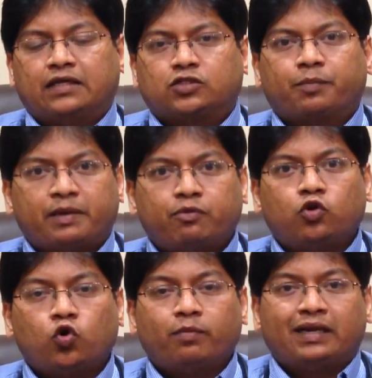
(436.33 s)
So
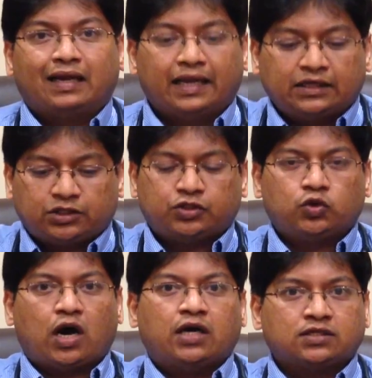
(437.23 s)
people who have been linked
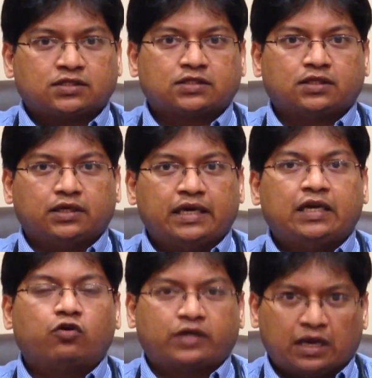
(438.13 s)
to us
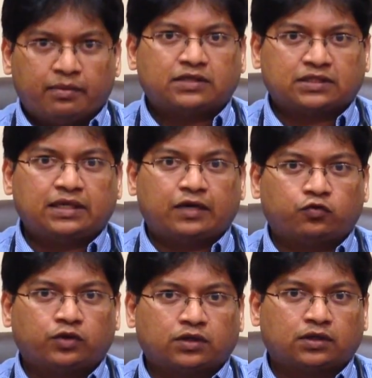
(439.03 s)
in our telemedicine
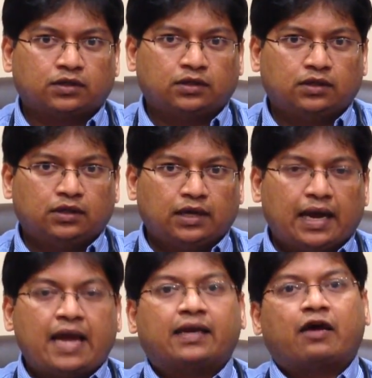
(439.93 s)
network
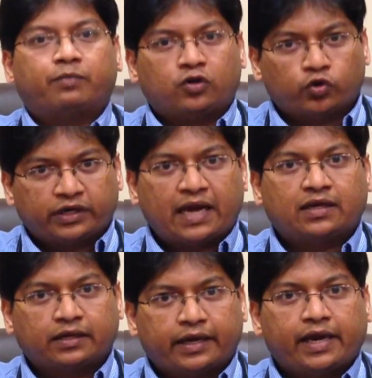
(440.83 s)
and have been
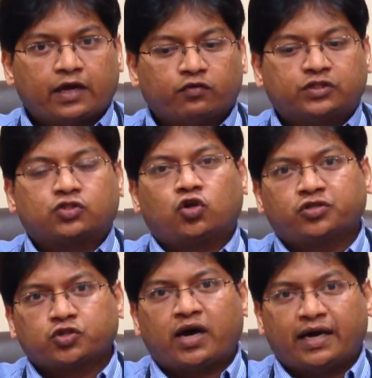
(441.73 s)
retained in care, which is
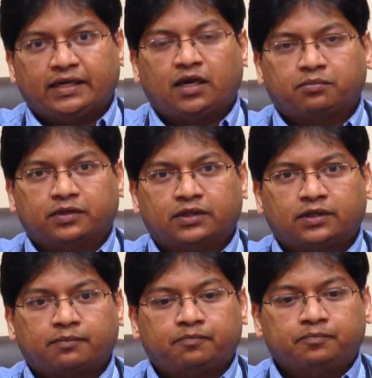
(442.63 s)
also a high number,